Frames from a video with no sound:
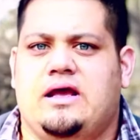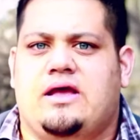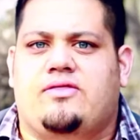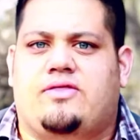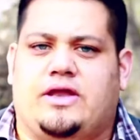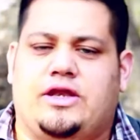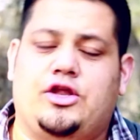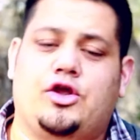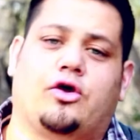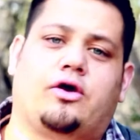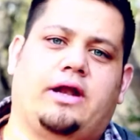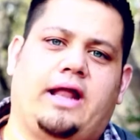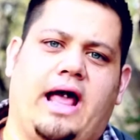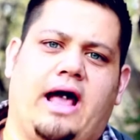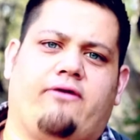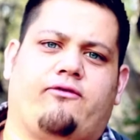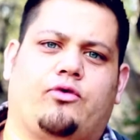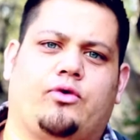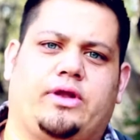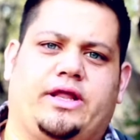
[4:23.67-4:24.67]
then you're going to
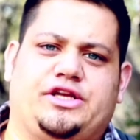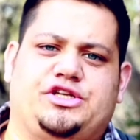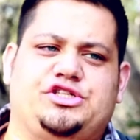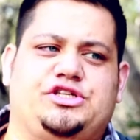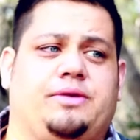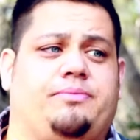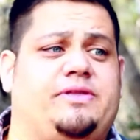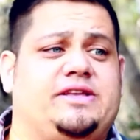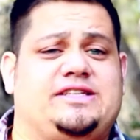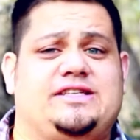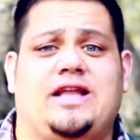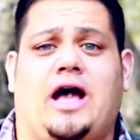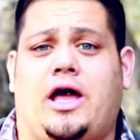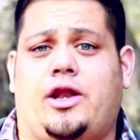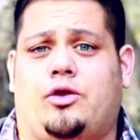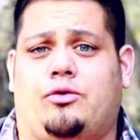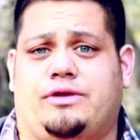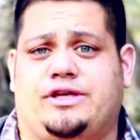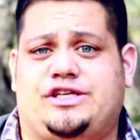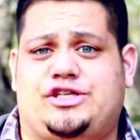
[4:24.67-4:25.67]
have a relationship that's not
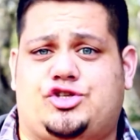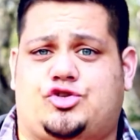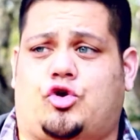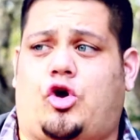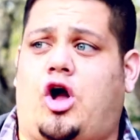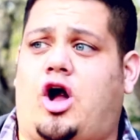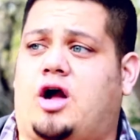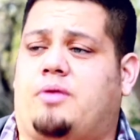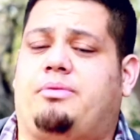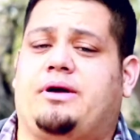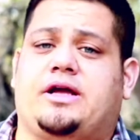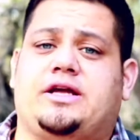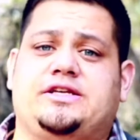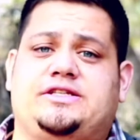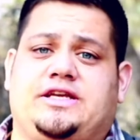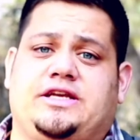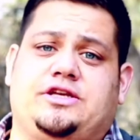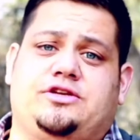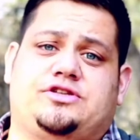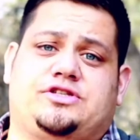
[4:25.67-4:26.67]
only strong but
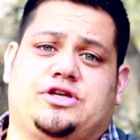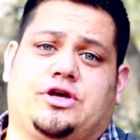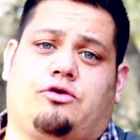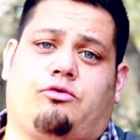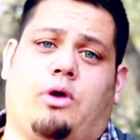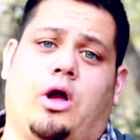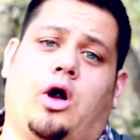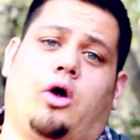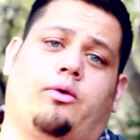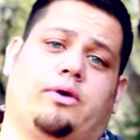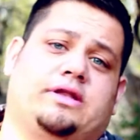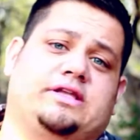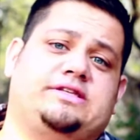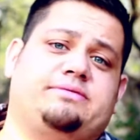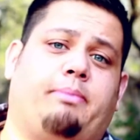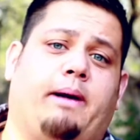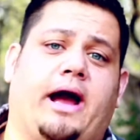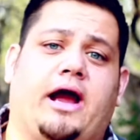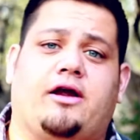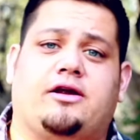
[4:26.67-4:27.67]
continues to grow and
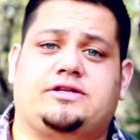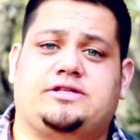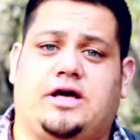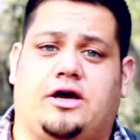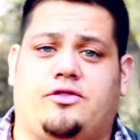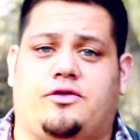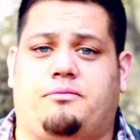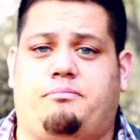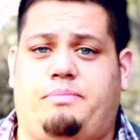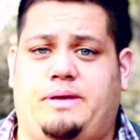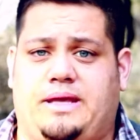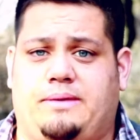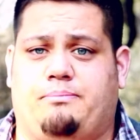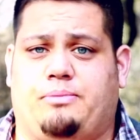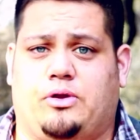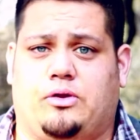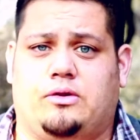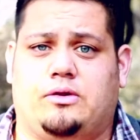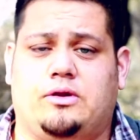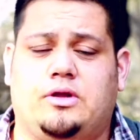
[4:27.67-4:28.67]
inspires other
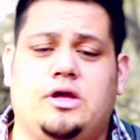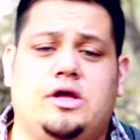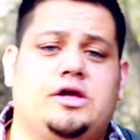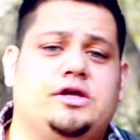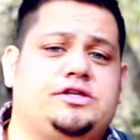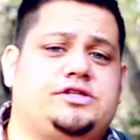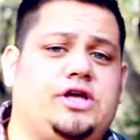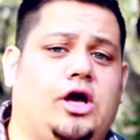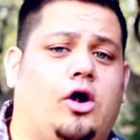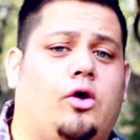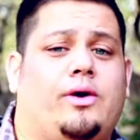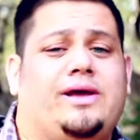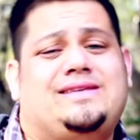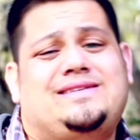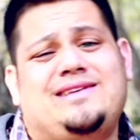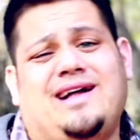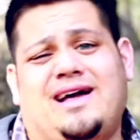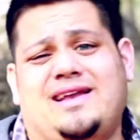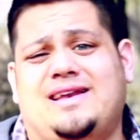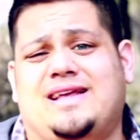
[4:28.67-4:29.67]
people. So it's
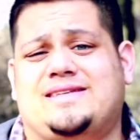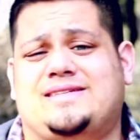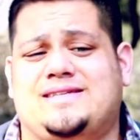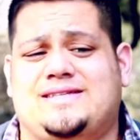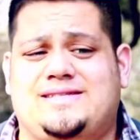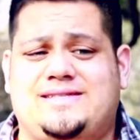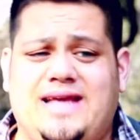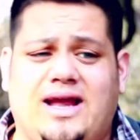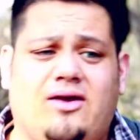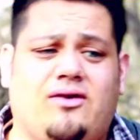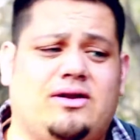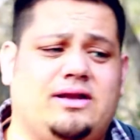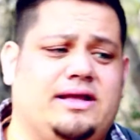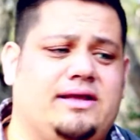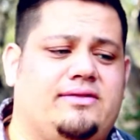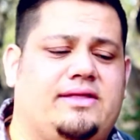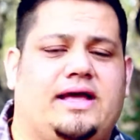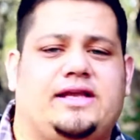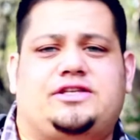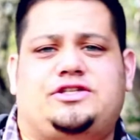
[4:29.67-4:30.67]
not necessarily
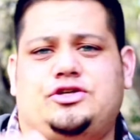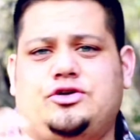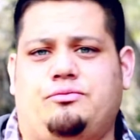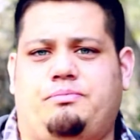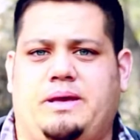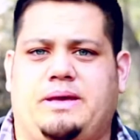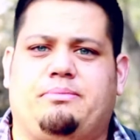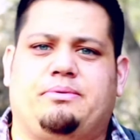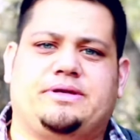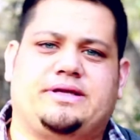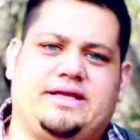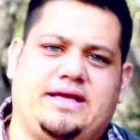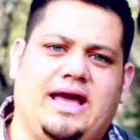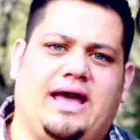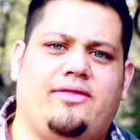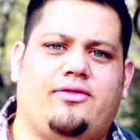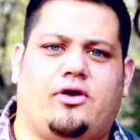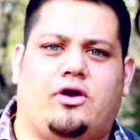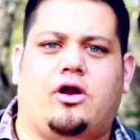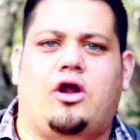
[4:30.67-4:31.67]
that 2 people
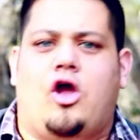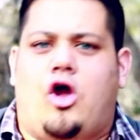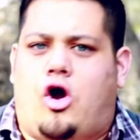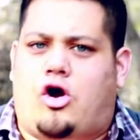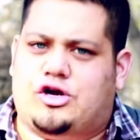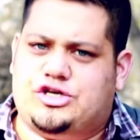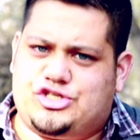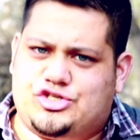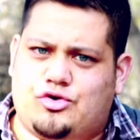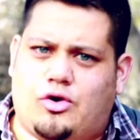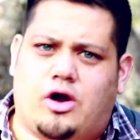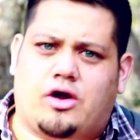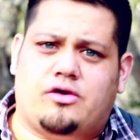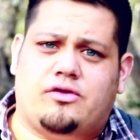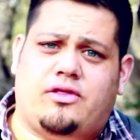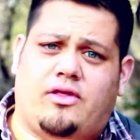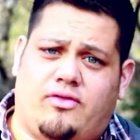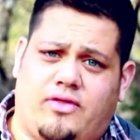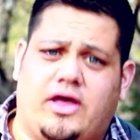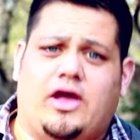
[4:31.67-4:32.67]
together are stronger
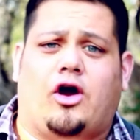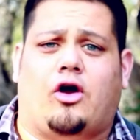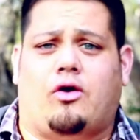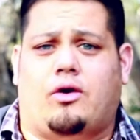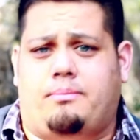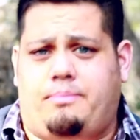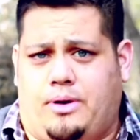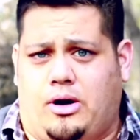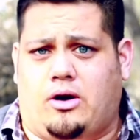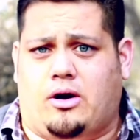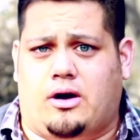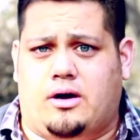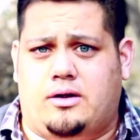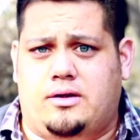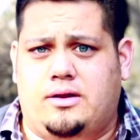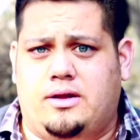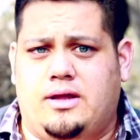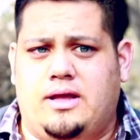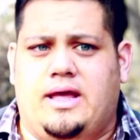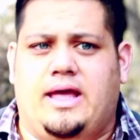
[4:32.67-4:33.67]
than they are apart.
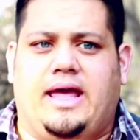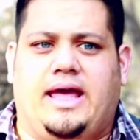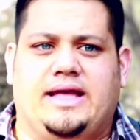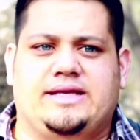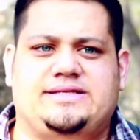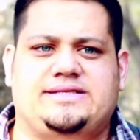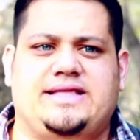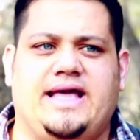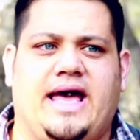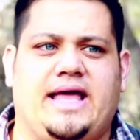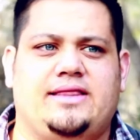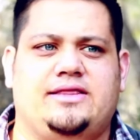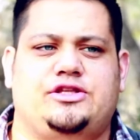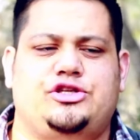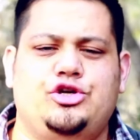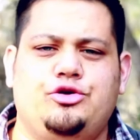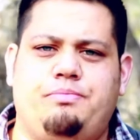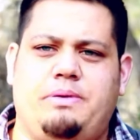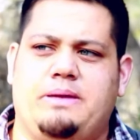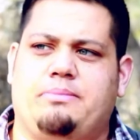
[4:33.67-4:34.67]
It's that
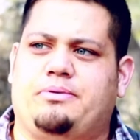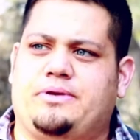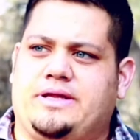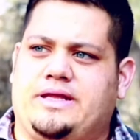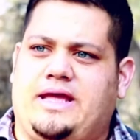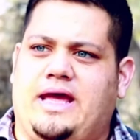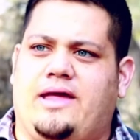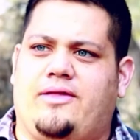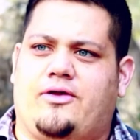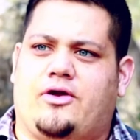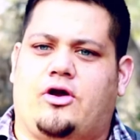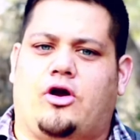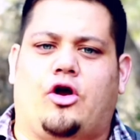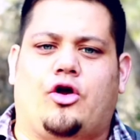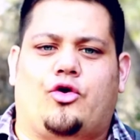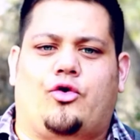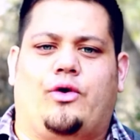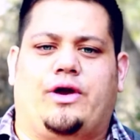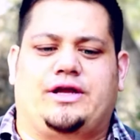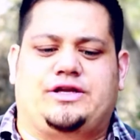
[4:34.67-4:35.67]
2 people together are
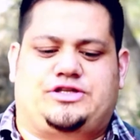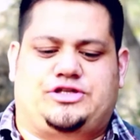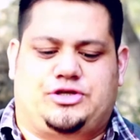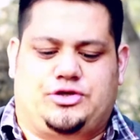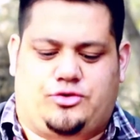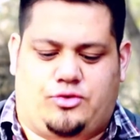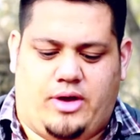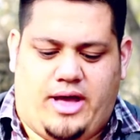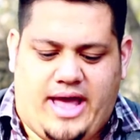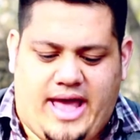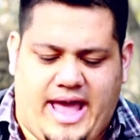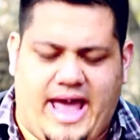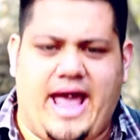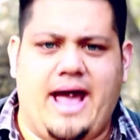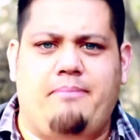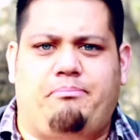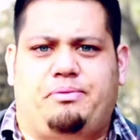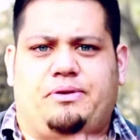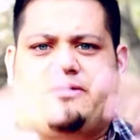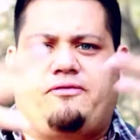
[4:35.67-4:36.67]
going to
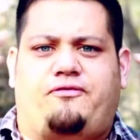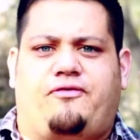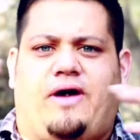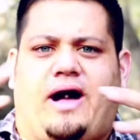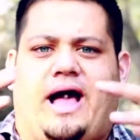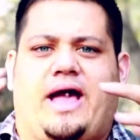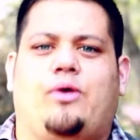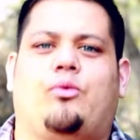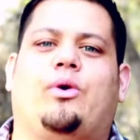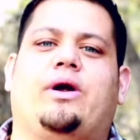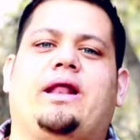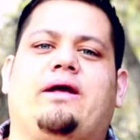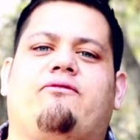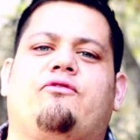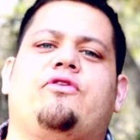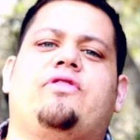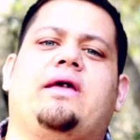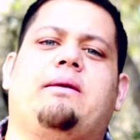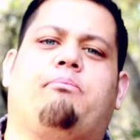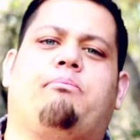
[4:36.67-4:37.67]
amplify whatever they